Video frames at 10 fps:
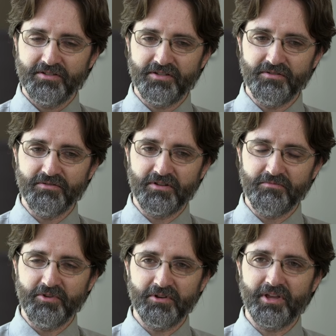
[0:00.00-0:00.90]
to
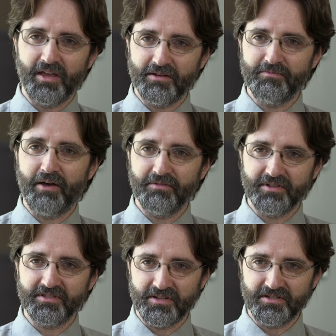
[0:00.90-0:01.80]
communicate about
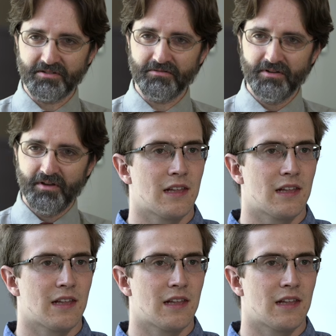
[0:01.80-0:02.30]
this issue.